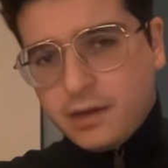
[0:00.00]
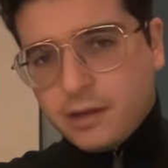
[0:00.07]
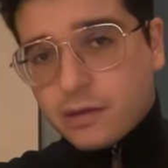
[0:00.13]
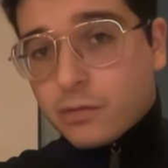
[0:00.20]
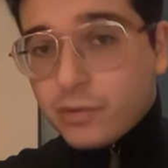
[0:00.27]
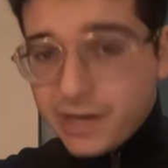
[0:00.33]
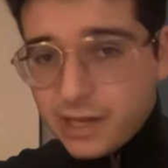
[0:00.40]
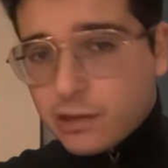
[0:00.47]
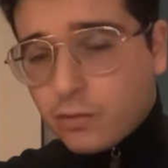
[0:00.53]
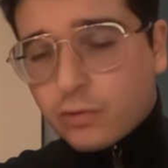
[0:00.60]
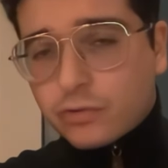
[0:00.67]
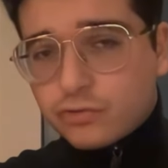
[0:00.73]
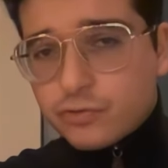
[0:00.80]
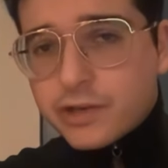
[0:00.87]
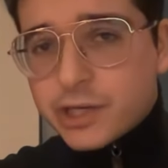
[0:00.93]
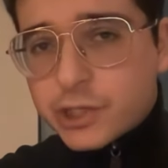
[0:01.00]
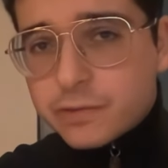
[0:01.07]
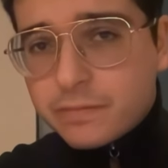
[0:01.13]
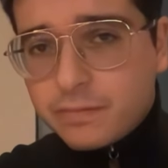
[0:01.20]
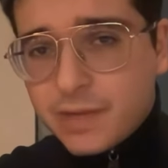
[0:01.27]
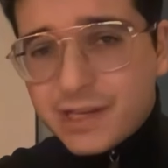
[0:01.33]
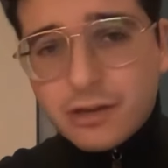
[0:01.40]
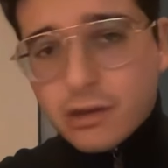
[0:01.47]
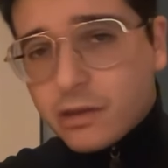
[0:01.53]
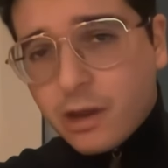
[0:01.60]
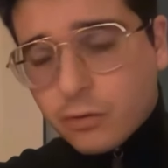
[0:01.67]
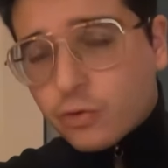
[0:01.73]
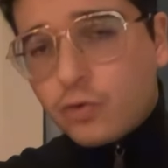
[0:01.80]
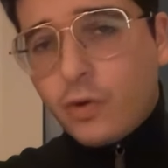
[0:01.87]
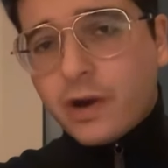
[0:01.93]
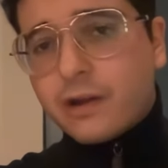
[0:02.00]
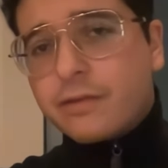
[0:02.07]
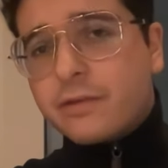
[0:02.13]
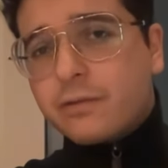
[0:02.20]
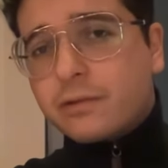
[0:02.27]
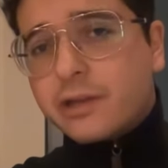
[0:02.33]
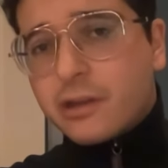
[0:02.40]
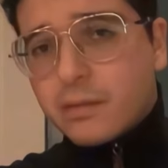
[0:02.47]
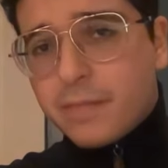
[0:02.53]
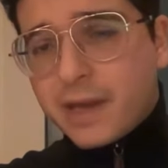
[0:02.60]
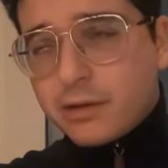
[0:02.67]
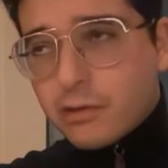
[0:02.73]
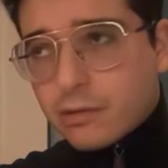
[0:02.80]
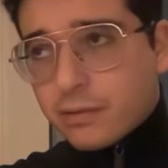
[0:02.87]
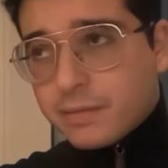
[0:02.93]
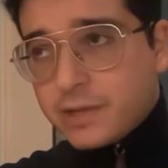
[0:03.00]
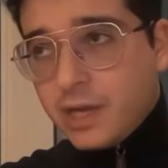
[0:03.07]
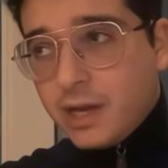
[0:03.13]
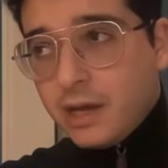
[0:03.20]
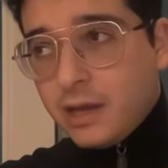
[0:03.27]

So it is oral tradition. It does not require the earliest manuscript.